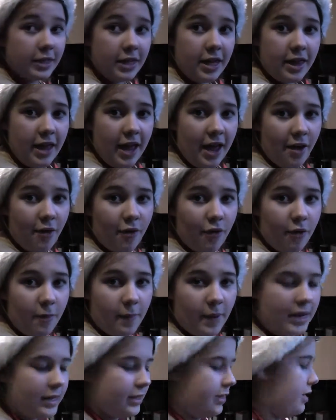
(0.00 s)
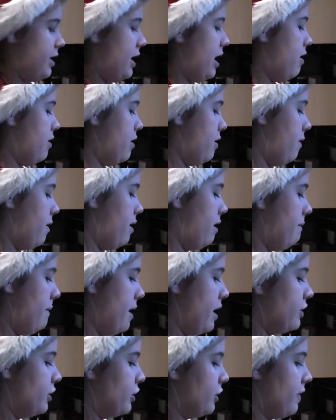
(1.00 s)
in there for a bit. So now you want to
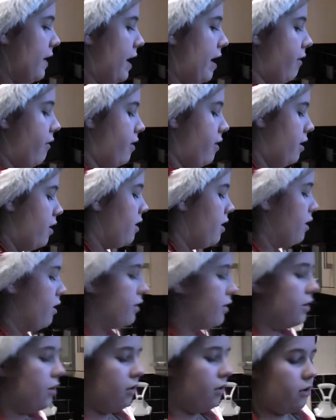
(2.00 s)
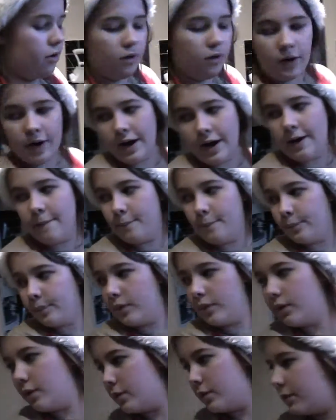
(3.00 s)
measure out your, what do you
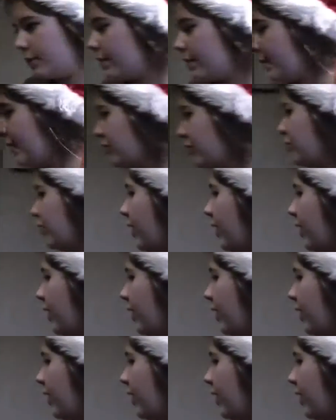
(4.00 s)
want to measure